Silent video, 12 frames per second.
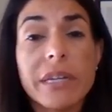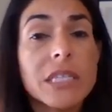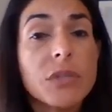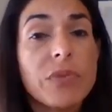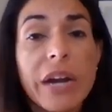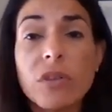
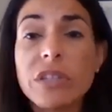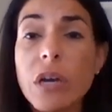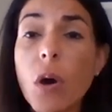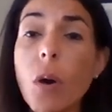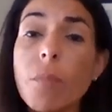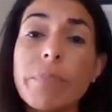It's right on
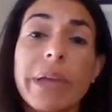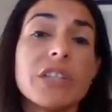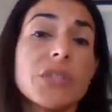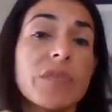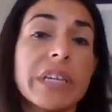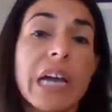the
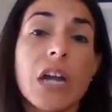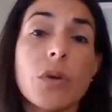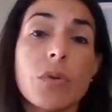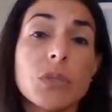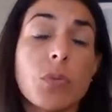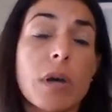homepage of the
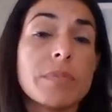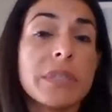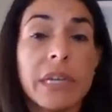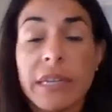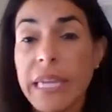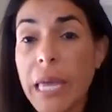IRS
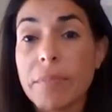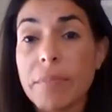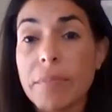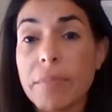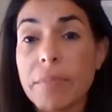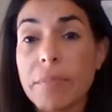website,
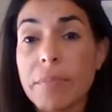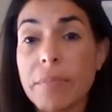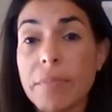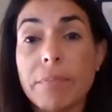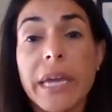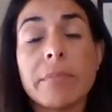Get
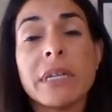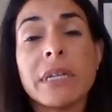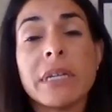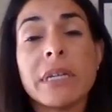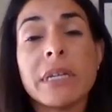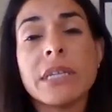My
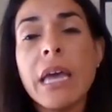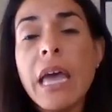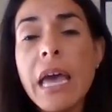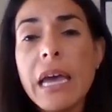Payment.